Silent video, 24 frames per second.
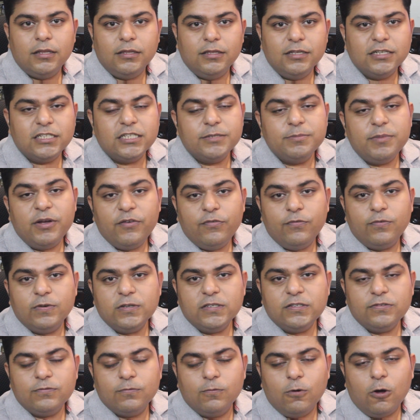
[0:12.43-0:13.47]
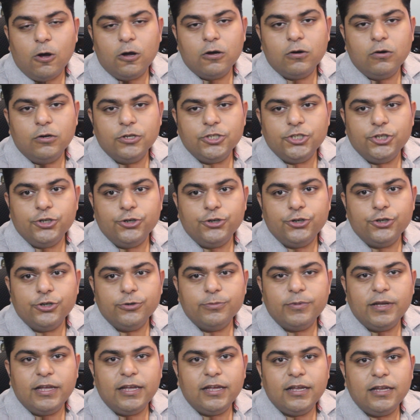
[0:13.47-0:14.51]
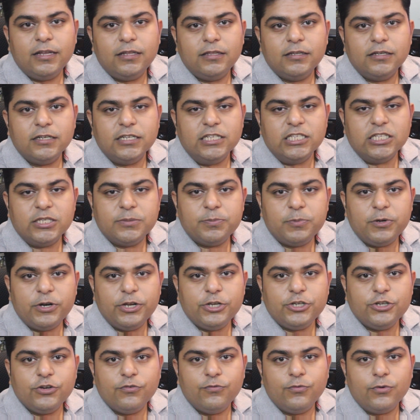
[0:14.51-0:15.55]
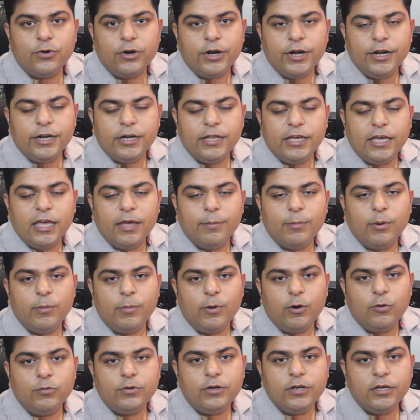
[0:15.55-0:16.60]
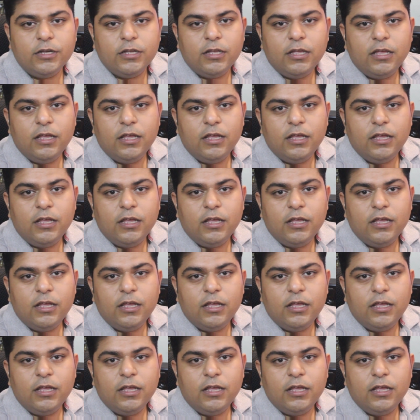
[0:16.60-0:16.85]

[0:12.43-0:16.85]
This is my first vlog on YouTube, and the inspiration for it came about